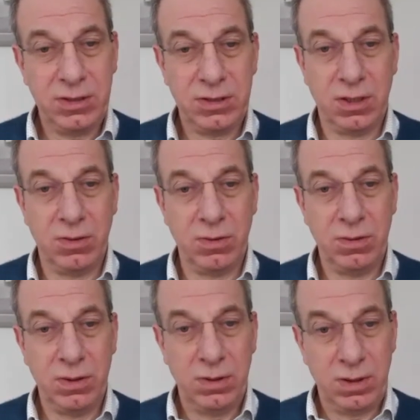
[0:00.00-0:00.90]

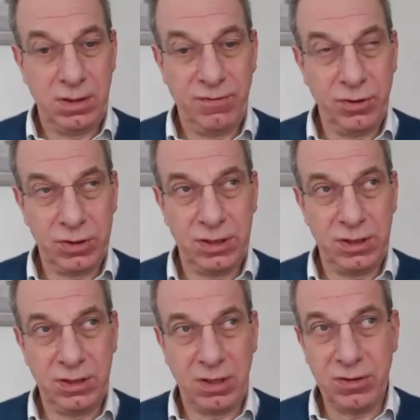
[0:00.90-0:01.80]
So
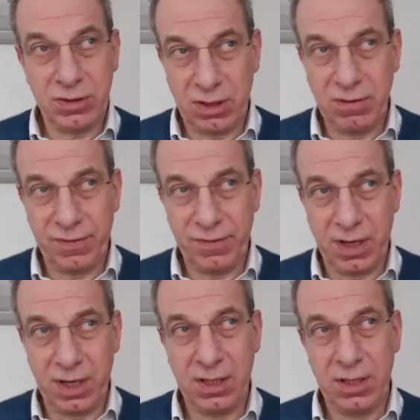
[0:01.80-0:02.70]
fortunately, though, so
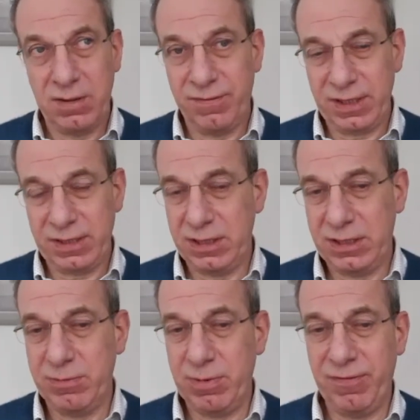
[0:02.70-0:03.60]
far, the vaccine
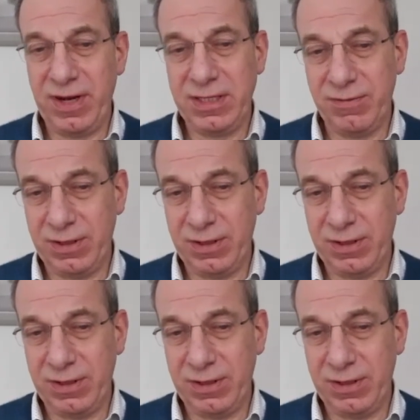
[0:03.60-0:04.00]
seems to be effective